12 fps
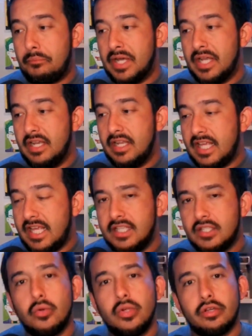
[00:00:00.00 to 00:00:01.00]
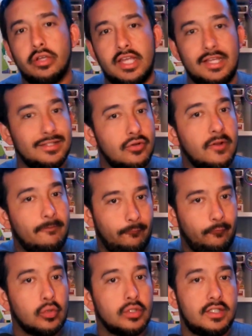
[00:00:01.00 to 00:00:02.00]
But he's going to
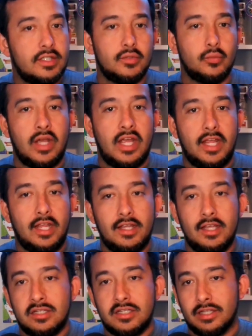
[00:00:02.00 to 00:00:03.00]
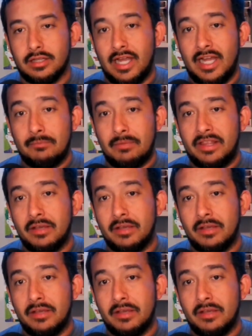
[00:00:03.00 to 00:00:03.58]
force his way into the lineup,